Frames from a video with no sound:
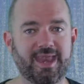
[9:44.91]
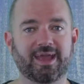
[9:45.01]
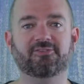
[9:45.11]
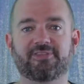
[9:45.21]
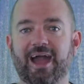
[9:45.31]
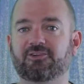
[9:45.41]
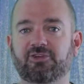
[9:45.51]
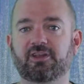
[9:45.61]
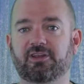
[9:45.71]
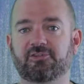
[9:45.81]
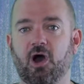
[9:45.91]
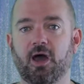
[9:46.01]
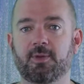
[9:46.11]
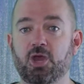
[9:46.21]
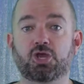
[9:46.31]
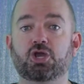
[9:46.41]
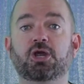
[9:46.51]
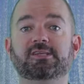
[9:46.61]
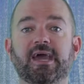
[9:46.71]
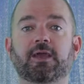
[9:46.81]
next action at a time. You can
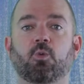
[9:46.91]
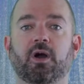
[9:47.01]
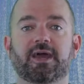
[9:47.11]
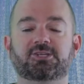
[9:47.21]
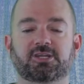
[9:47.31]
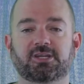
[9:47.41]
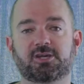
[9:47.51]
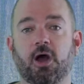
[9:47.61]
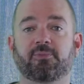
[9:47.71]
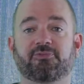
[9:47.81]
only take one action at a time.